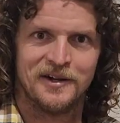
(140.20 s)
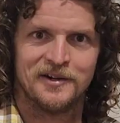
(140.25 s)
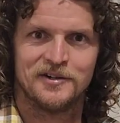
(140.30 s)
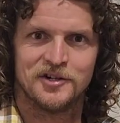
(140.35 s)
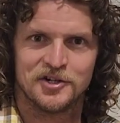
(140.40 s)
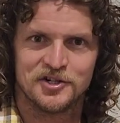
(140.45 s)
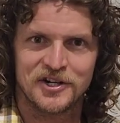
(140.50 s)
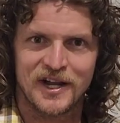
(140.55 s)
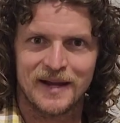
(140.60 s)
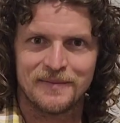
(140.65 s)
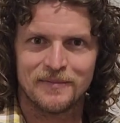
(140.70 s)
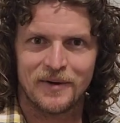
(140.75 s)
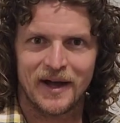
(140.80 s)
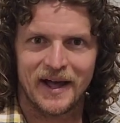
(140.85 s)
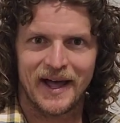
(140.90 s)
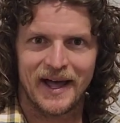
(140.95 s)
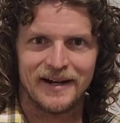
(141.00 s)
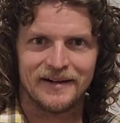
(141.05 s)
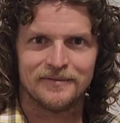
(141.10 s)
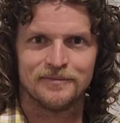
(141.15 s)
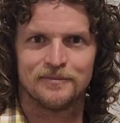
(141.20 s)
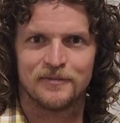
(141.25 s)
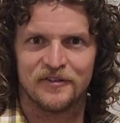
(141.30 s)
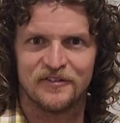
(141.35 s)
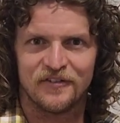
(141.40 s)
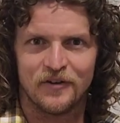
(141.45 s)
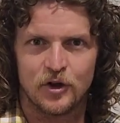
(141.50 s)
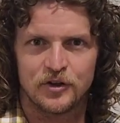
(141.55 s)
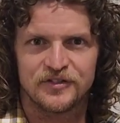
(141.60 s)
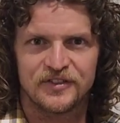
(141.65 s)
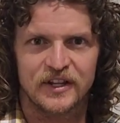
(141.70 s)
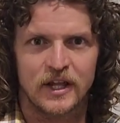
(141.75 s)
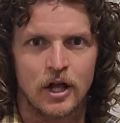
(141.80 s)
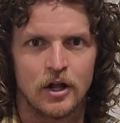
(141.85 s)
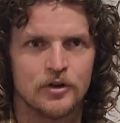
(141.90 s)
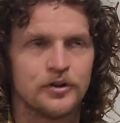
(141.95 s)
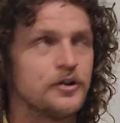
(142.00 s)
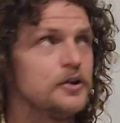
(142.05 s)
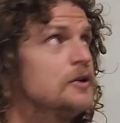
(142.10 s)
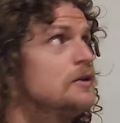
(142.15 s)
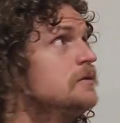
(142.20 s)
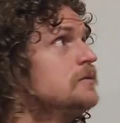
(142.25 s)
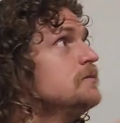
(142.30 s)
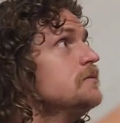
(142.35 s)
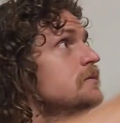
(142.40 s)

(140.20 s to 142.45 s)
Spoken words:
To shape my hat, first thing I'll do